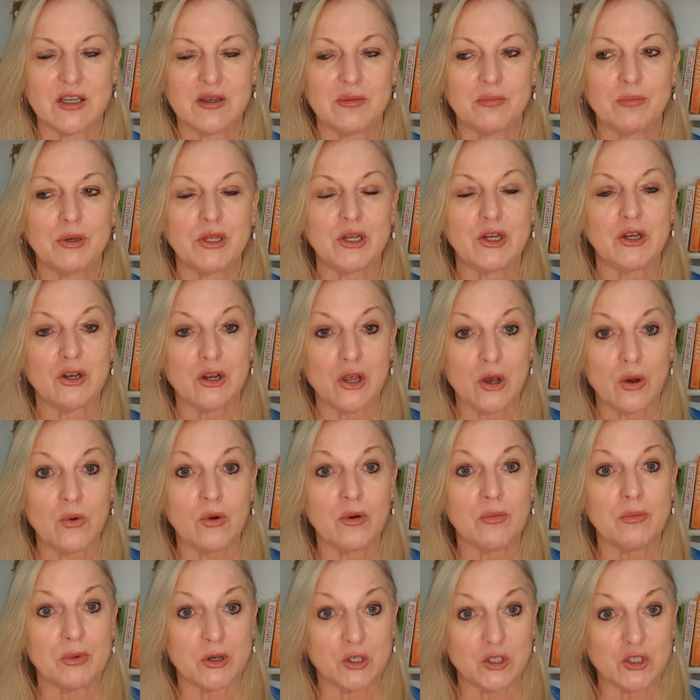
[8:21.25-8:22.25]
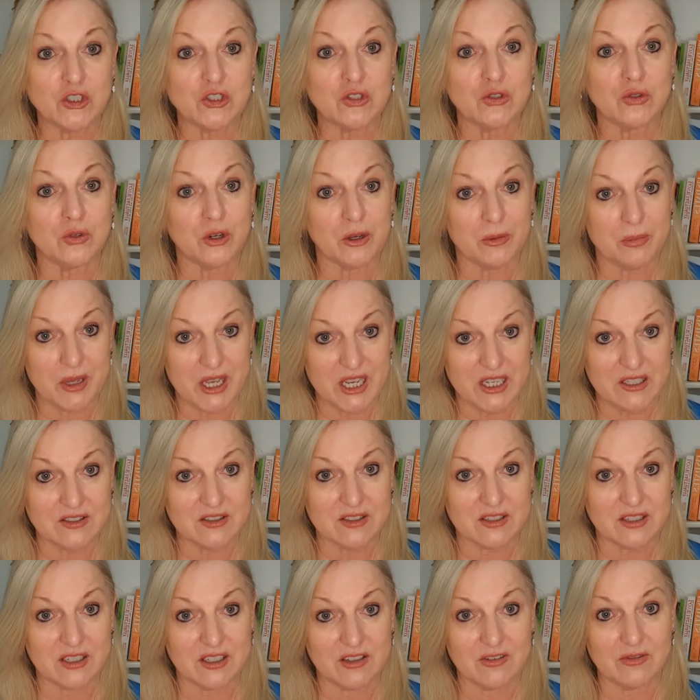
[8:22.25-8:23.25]
but no emotional
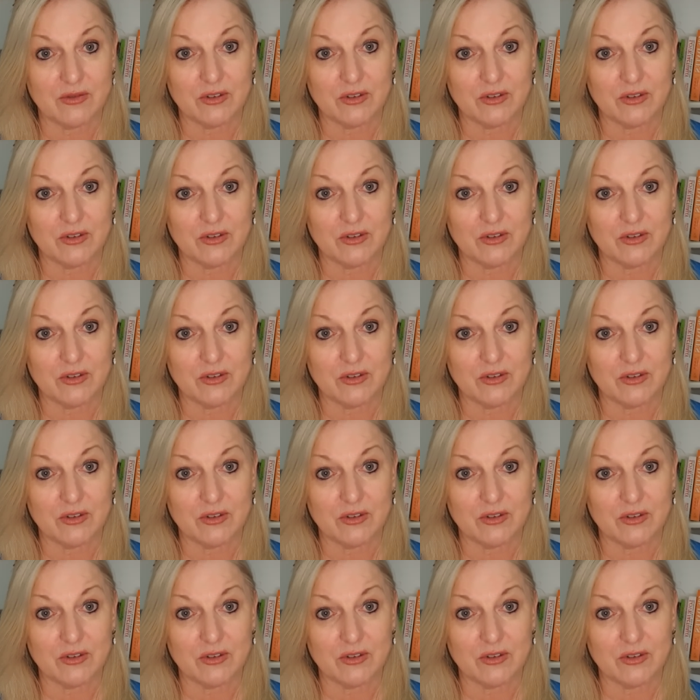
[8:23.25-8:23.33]
capacity